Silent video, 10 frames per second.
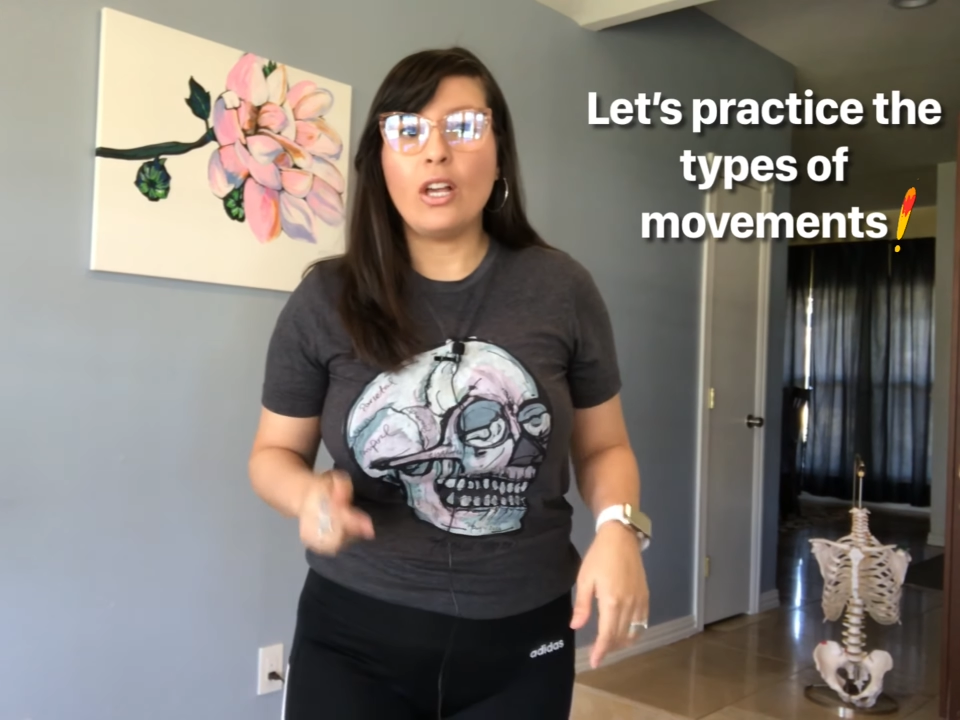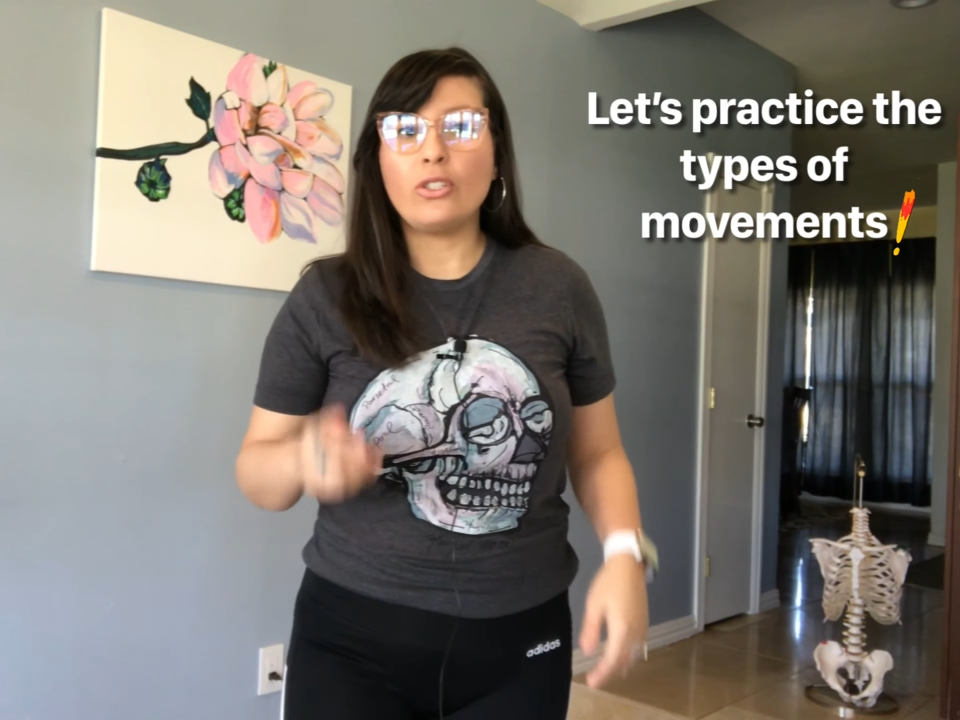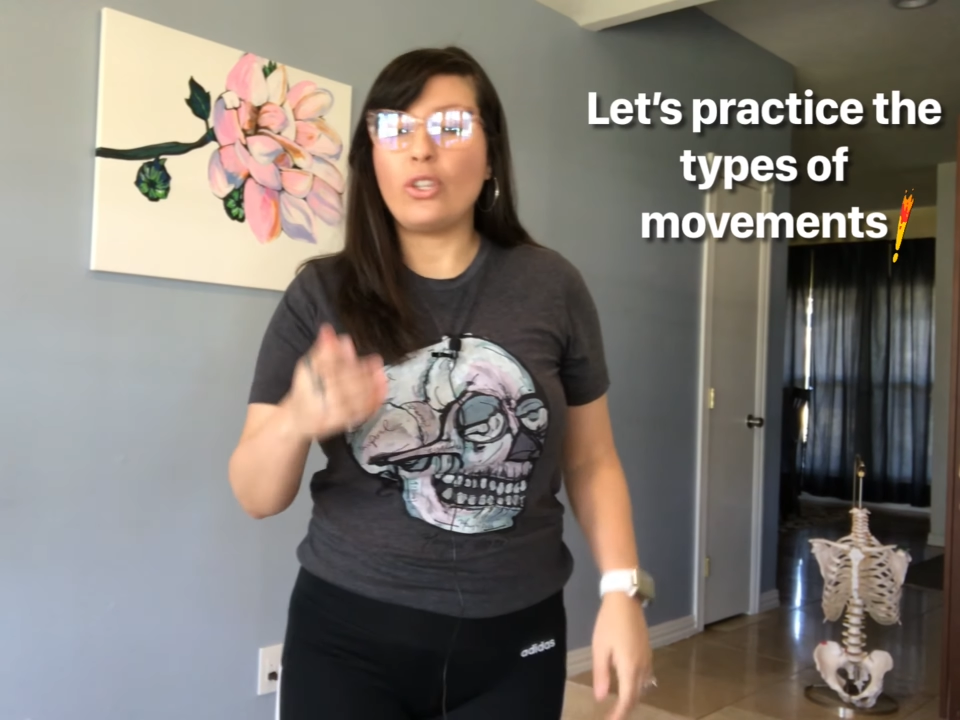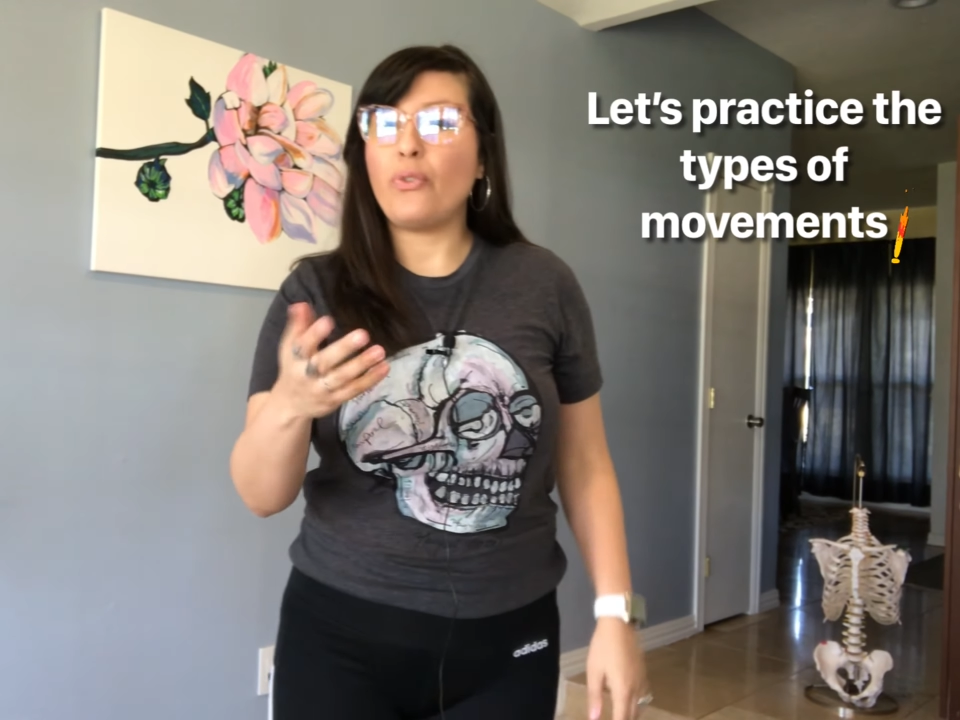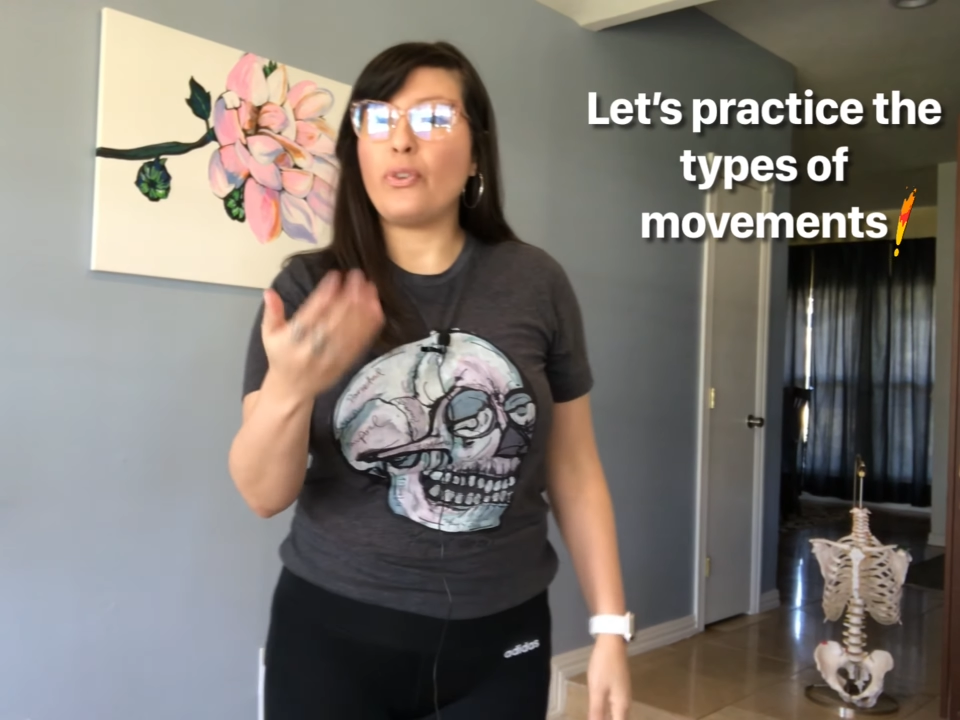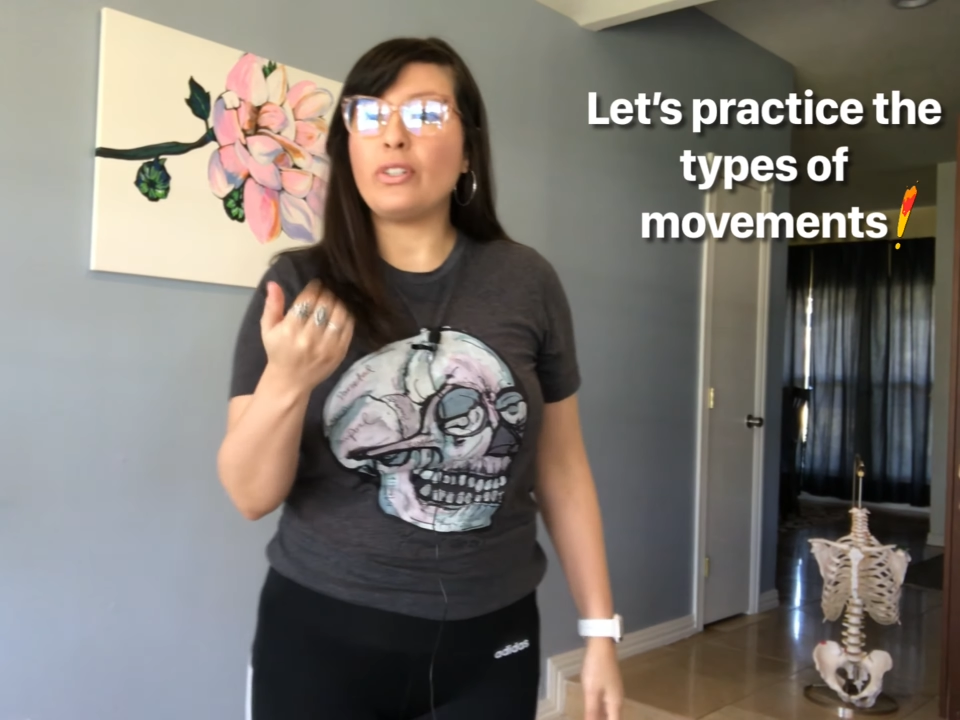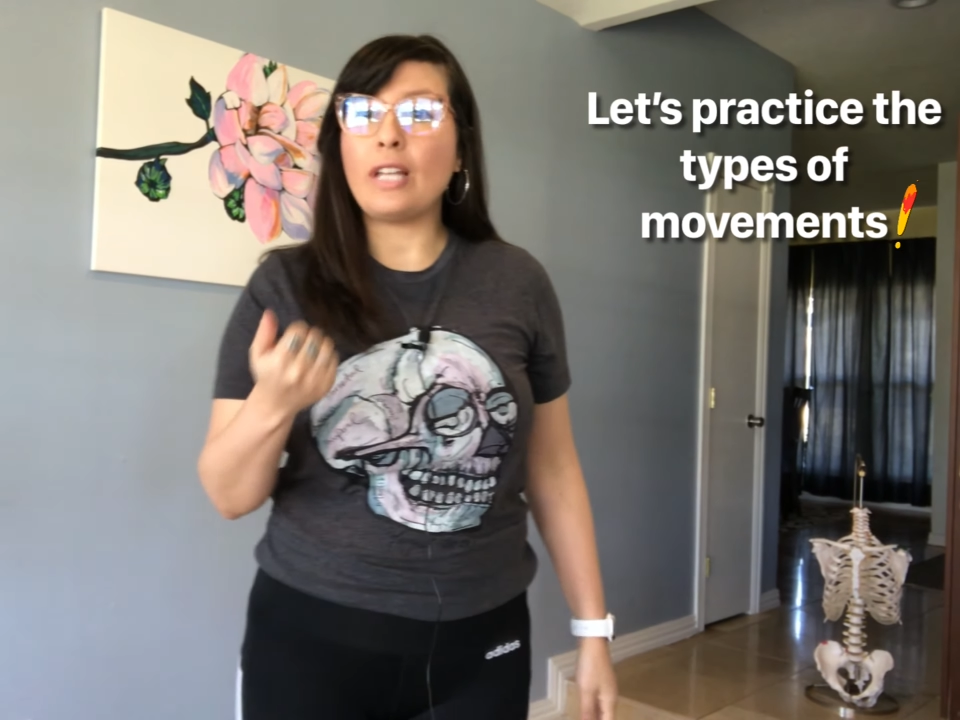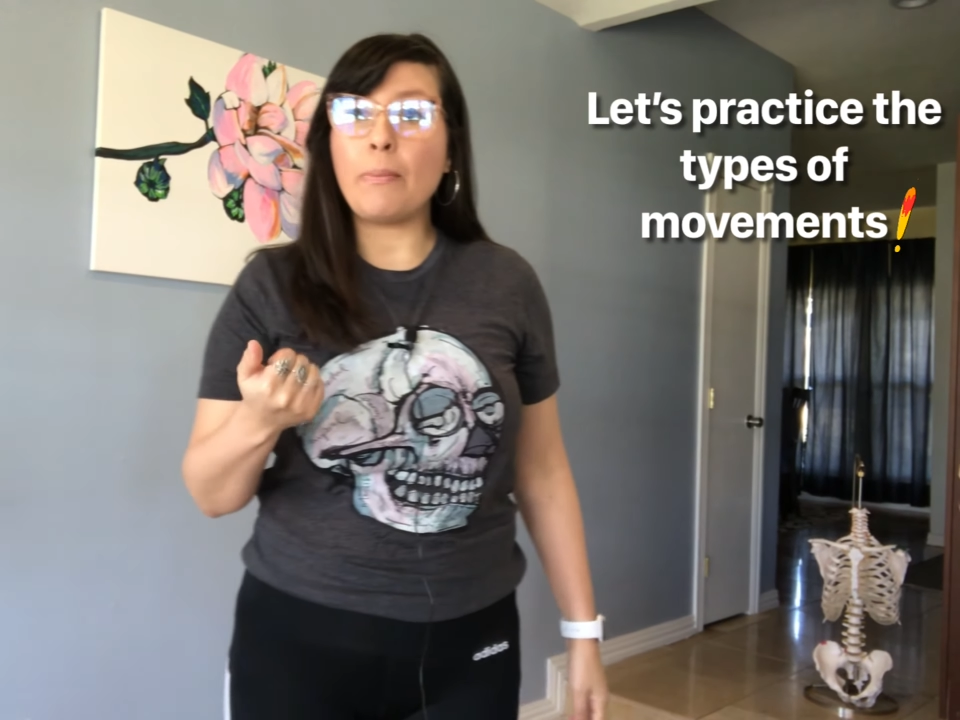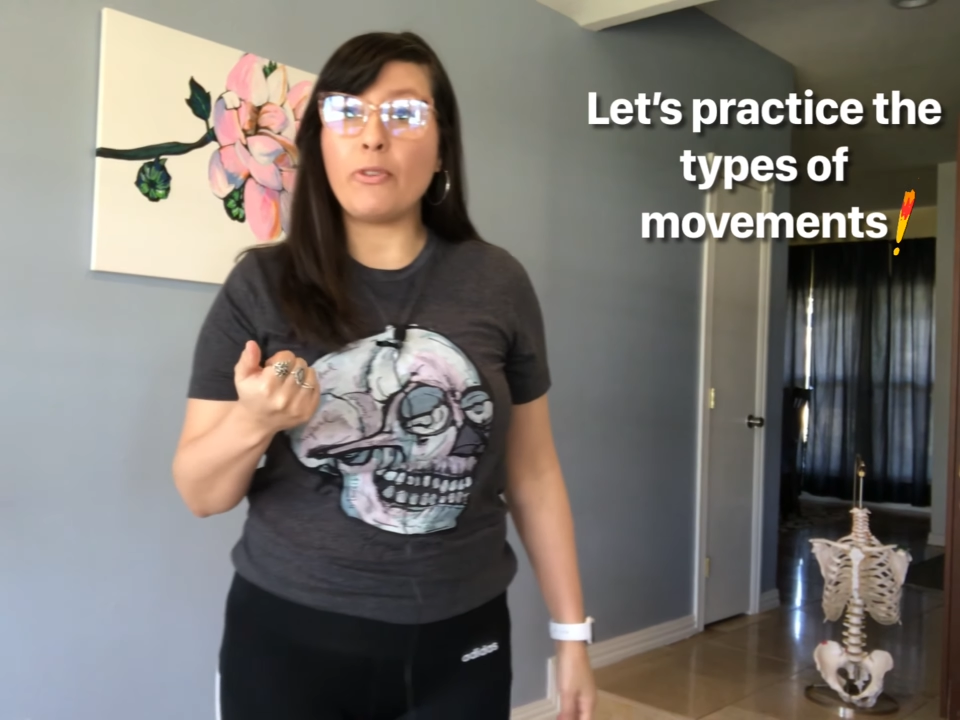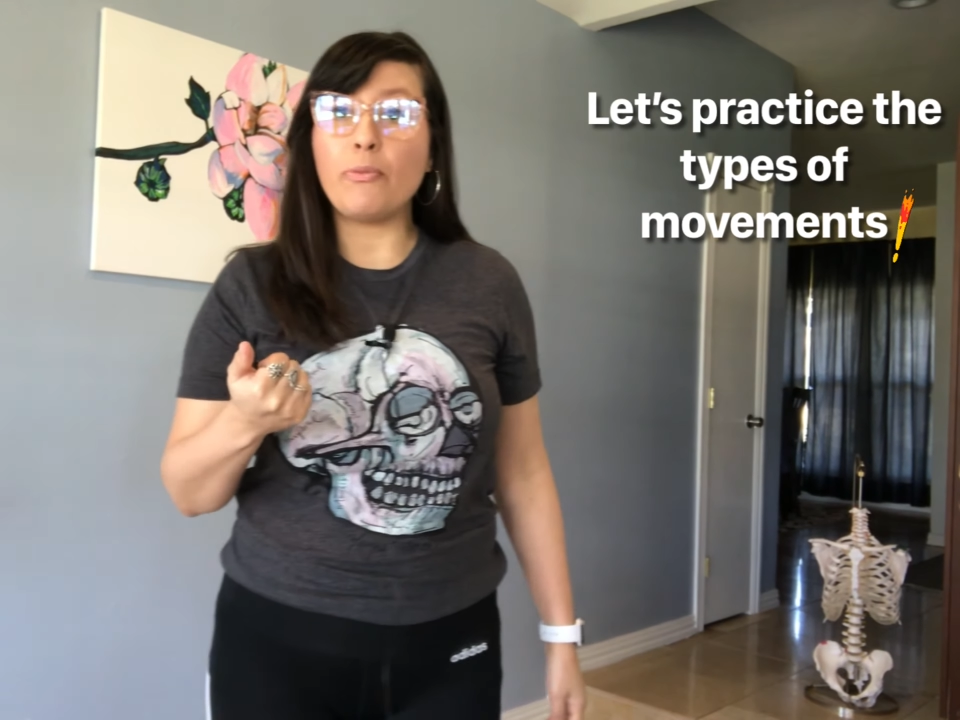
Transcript: So the first type of